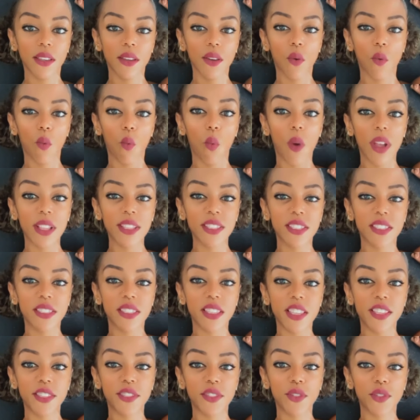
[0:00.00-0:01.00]
Once
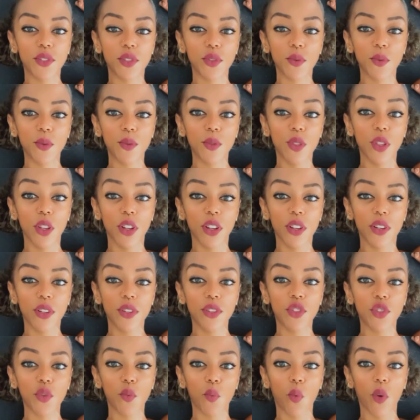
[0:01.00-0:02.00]
these two
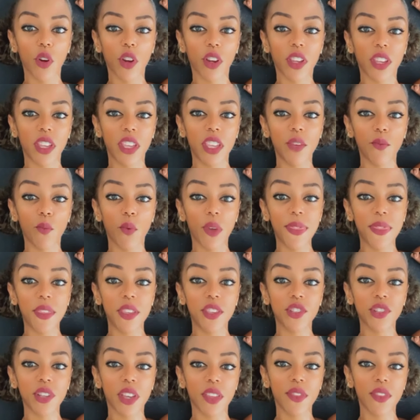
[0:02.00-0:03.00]
learn to work with
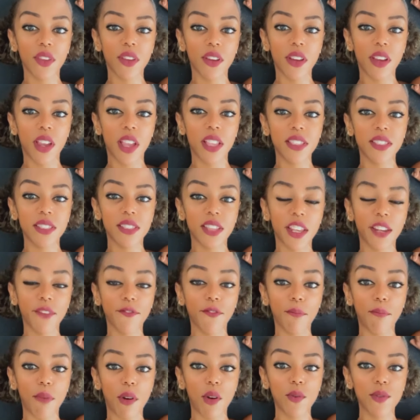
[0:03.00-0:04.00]
each other instead of
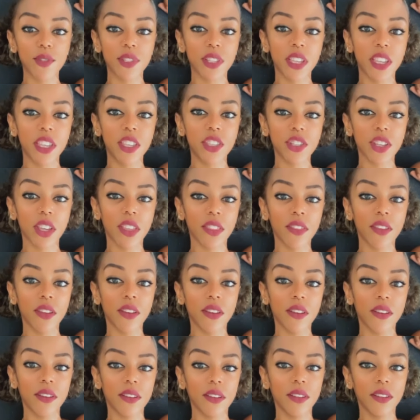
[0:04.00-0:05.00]
opposing each other,
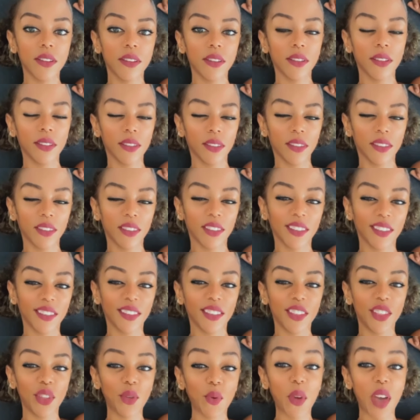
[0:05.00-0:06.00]

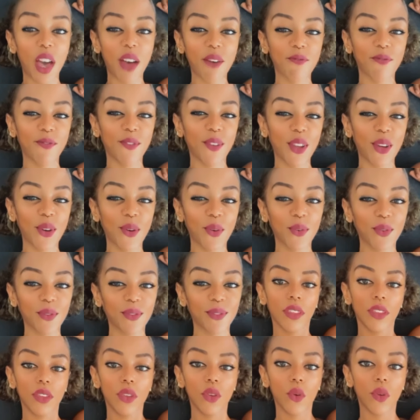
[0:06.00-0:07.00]
you got flow.
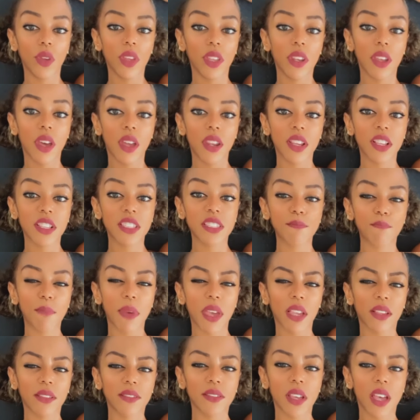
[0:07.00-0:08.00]
You cannot
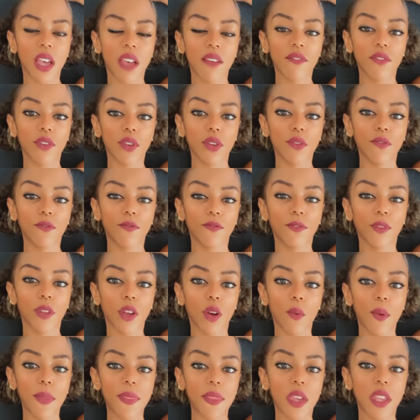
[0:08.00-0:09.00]
expect to have good flow
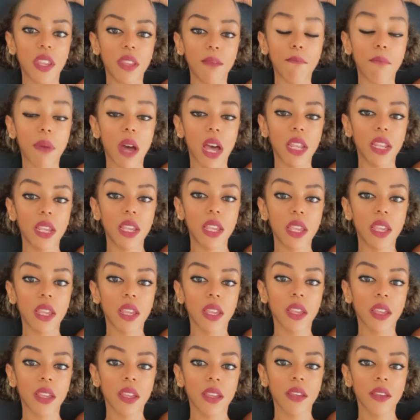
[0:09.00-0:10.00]
with anybody
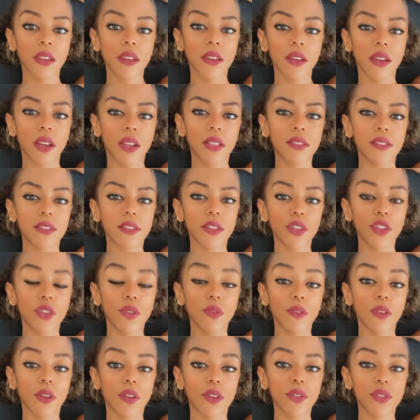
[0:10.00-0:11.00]
until you
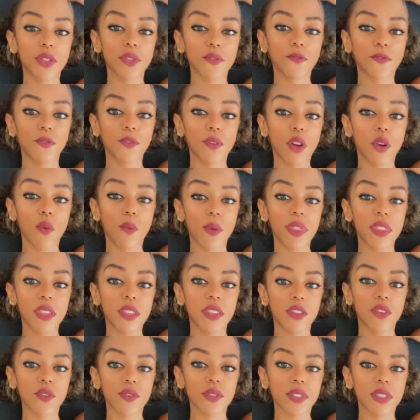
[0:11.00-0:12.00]
learn to flow
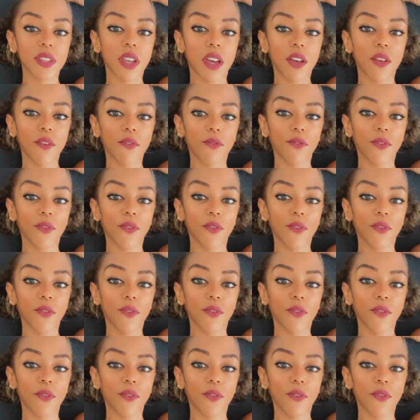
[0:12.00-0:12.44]
within yourself.